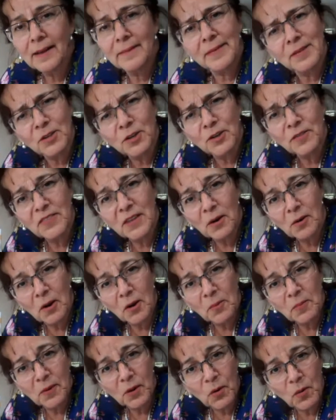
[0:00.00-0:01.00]
I don't know if they're
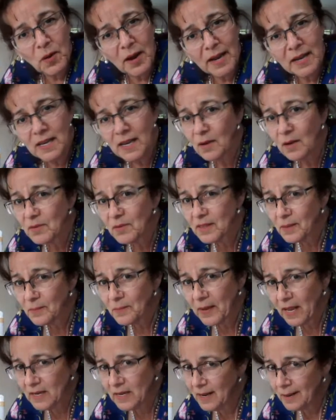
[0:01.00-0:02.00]
open quite yet with the
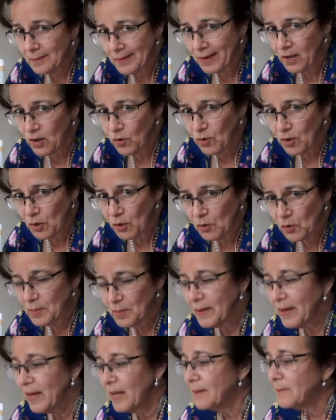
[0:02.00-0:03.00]
pandemic going on.
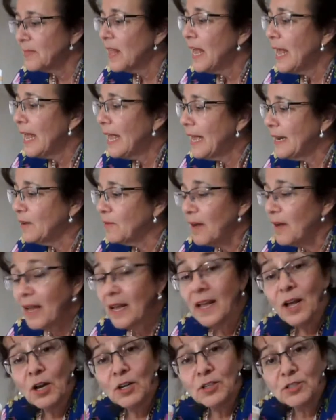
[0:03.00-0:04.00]
But
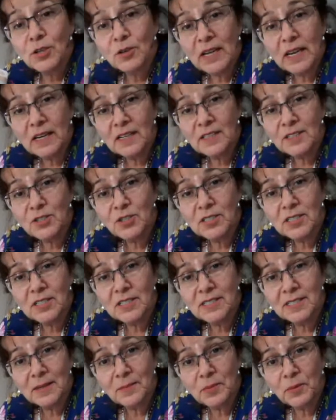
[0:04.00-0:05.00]
anyway, so here's just
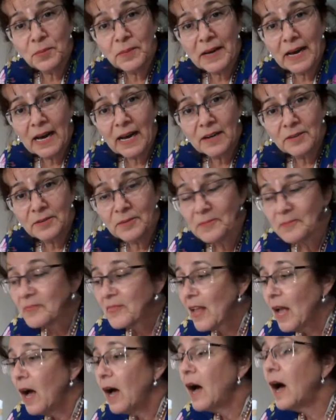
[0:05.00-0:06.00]
a simple pattern.
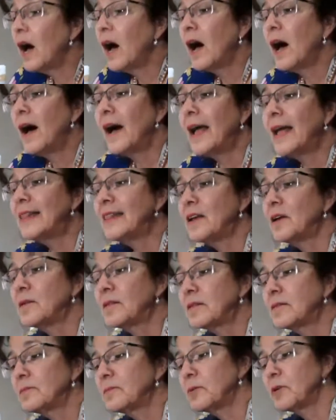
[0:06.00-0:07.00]
And
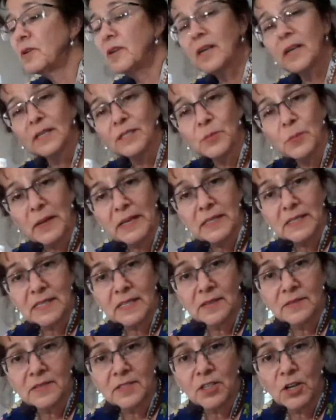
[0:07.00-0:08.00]
they're pretty expensive.